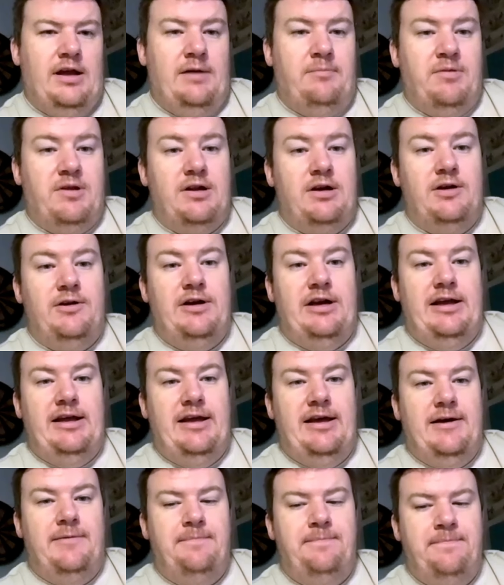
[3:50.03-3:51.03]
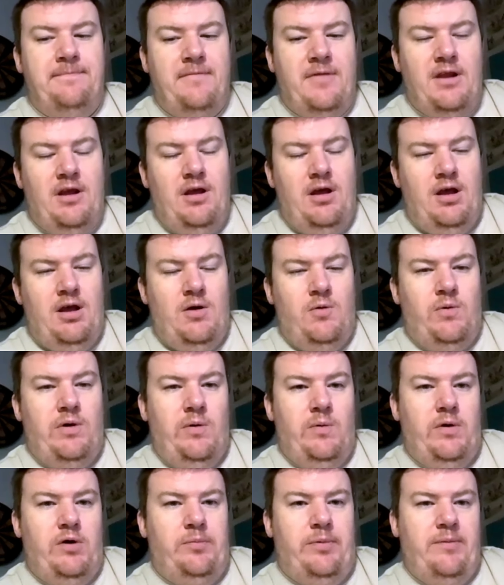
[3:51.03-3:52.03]
Absolutely, yeah.
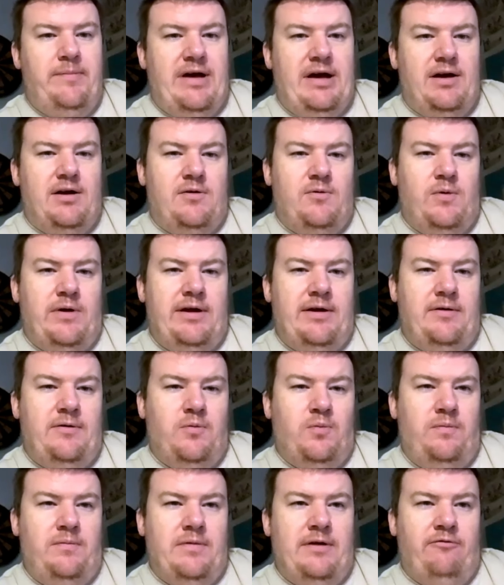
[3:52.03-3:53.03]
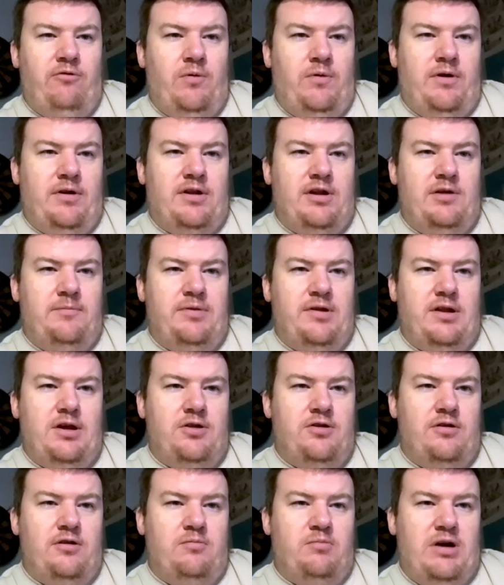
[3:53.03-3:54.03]
We will be back when everyone's in a
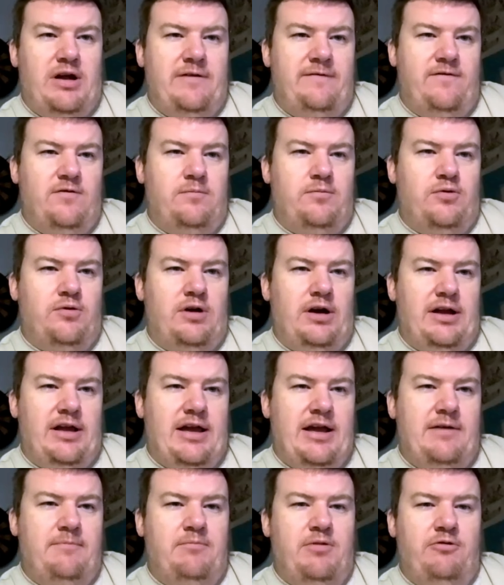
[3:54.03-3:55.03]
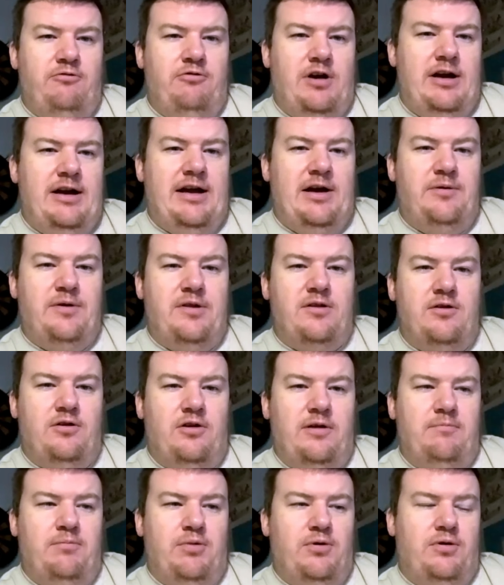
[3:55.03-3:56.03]
position to play football again, but right now it's
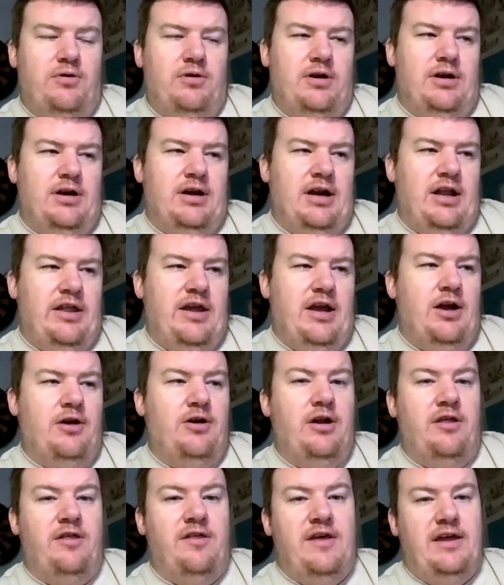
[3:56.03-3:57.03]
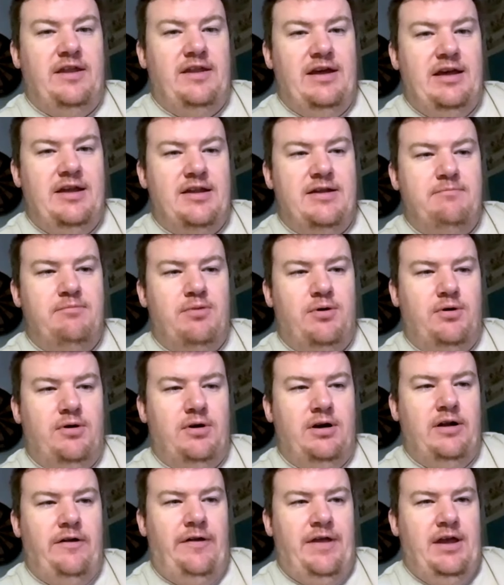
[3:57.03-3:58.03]
not important. The only thing that is
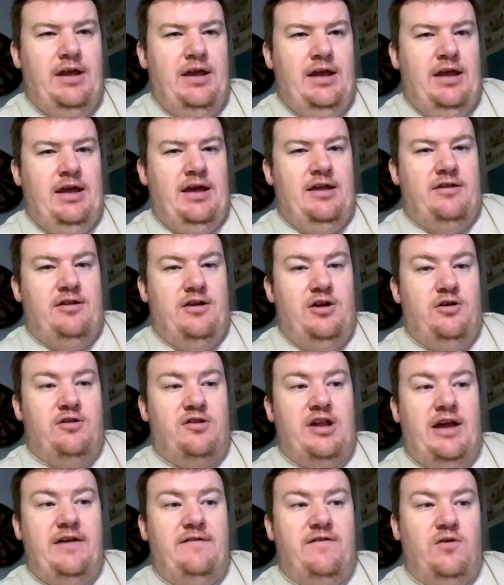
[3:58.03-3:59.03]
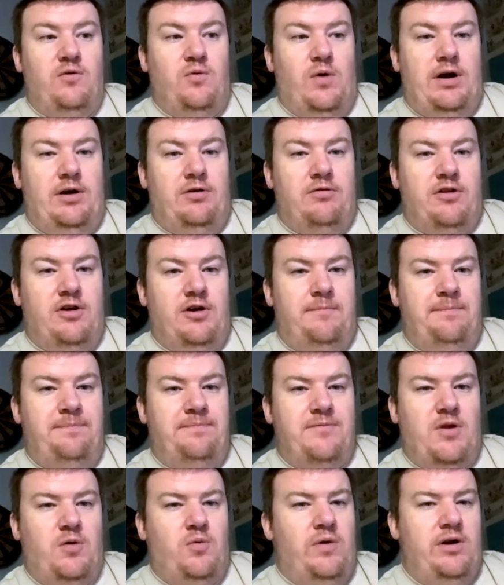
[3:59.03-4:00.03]
important is that you're safe and well, Tom.
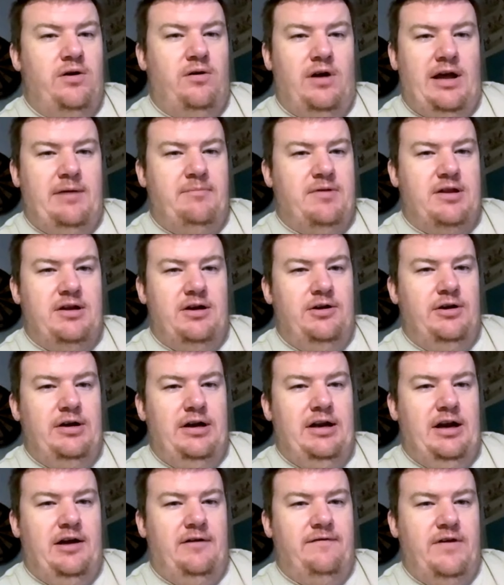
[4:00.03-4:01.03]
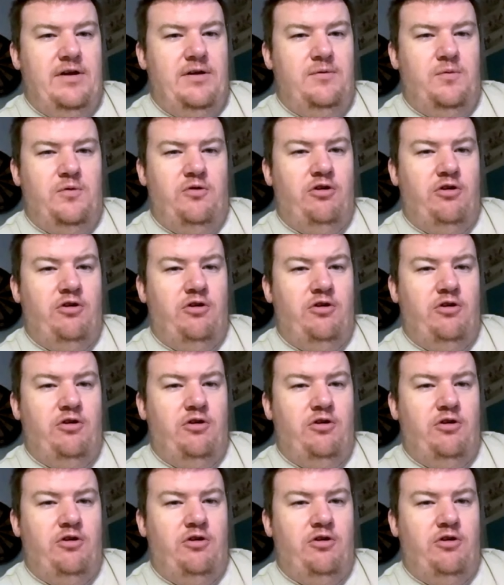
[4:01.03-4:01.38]
We all absolutely love you.